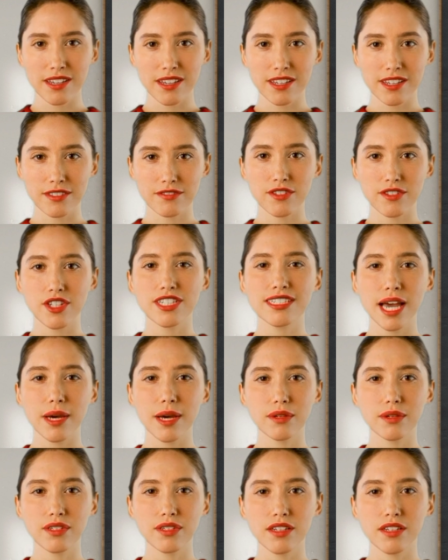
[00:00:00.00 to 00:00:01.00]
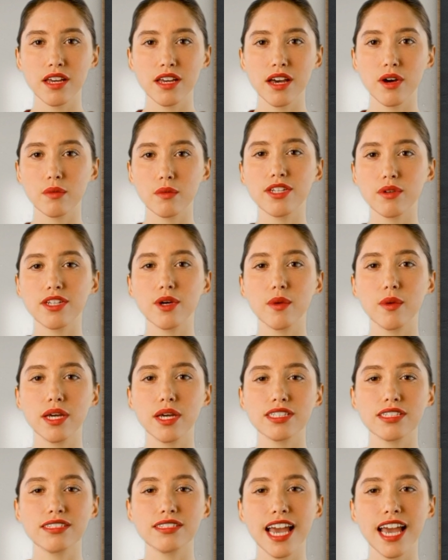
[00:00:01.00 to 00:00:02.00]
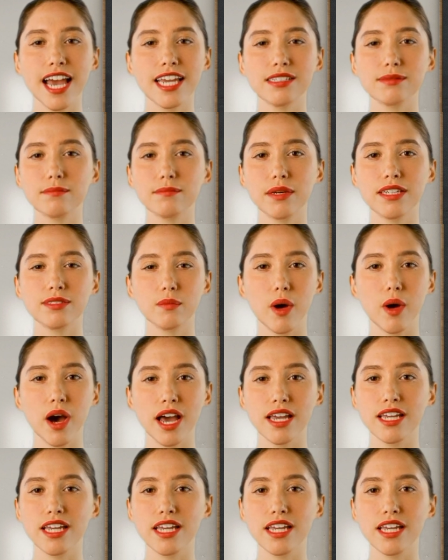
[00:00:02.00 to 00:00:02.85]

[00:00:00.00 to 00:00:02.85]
For example, with equations x plus y